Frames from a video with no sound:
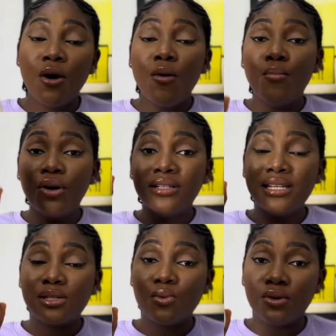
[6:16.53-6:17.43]
but
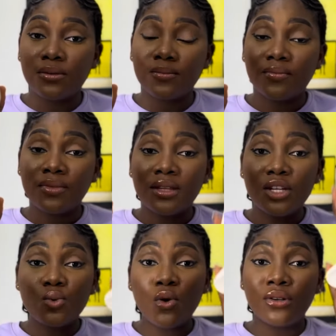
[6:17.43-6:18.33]
this one
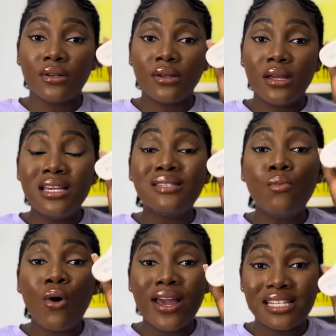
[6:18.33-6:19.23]
is
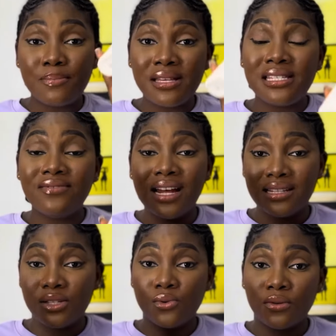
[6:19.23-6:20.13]
more expensive than
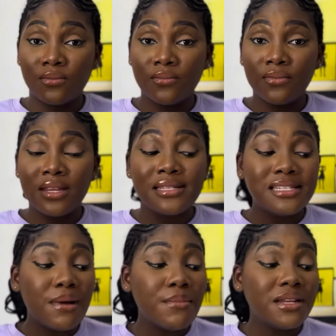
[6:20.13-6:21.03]
this one.
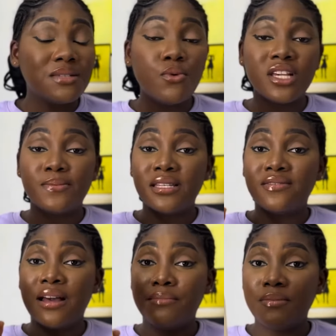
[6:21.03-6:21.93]
Sebamed is more expensive
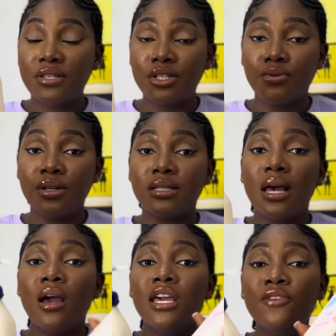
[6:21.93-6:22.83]
than Baby Secret,
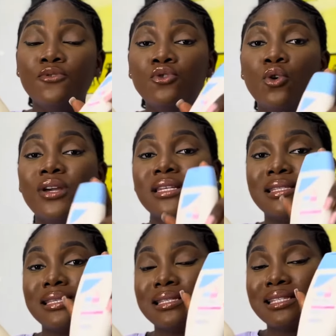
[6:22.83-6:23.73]
even though it
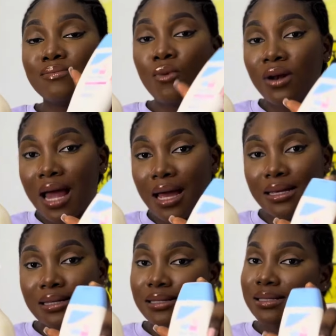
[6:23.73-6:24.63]
is smaller
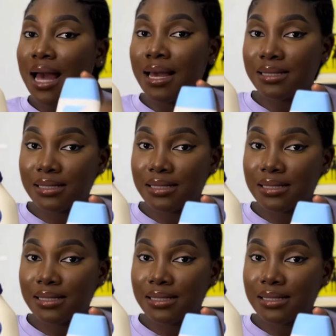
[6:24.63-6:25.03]
in size.